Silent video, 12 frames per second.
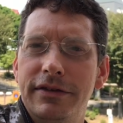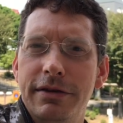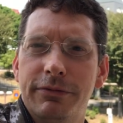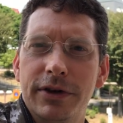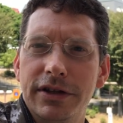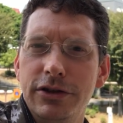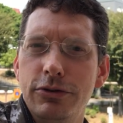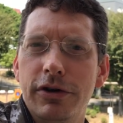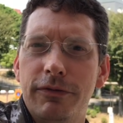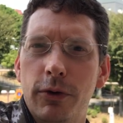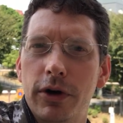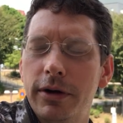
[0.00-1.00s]
different
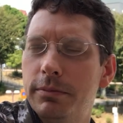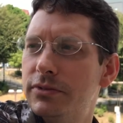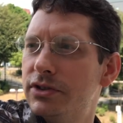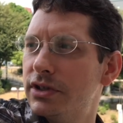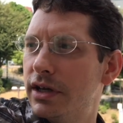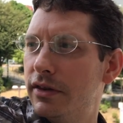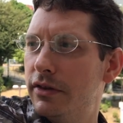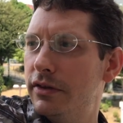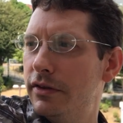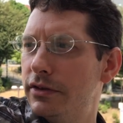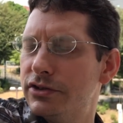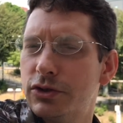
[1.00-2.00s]
uniforms, uh, the, the